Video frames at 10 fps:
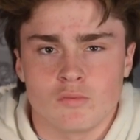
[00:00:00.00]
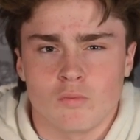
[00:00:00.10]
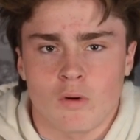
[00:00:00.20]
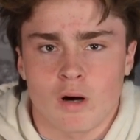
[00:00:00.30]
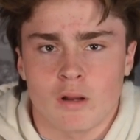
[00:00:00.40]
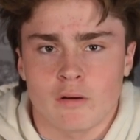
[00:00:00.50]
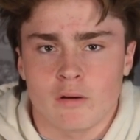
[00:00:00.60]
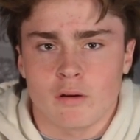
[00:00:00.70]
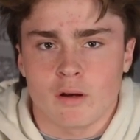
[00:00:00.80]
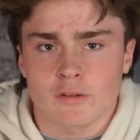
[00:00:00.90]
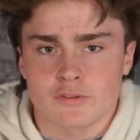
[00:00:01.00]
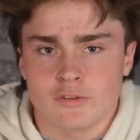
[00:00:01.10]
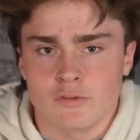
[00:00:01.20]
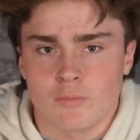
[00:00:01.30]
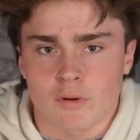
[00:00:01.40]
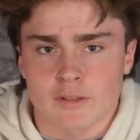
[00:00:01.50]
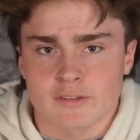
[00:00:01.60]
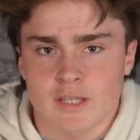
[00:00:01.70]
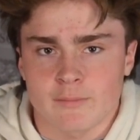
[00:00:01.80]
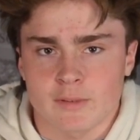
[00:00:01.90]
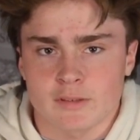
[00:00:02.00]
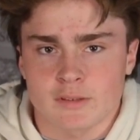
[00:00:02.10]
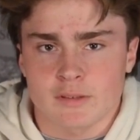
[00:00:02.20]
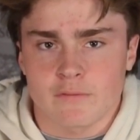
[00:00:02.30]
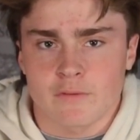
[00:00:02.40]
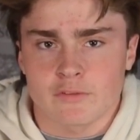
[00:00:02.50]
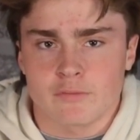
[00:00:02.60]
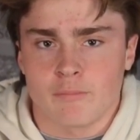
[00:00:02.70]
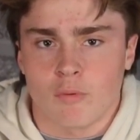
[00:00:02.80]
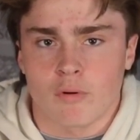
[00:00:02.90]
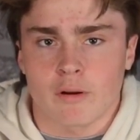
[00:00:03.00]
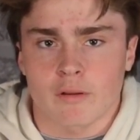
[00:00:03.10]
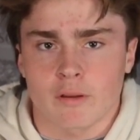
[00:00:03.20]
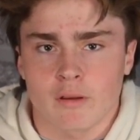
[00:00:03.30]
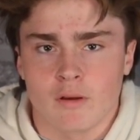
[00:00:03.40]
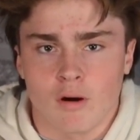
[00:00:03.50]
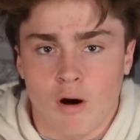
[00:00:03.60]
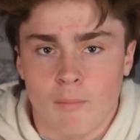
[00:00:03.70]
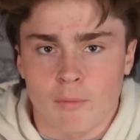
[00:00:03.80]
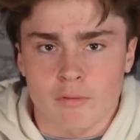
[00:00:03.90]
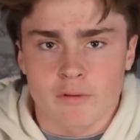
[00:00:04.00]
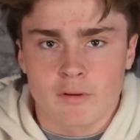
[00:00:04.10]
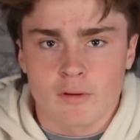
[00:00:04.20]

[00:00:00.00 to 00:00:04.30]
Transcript: want us to do boring segments if that's boring? Like, humbled.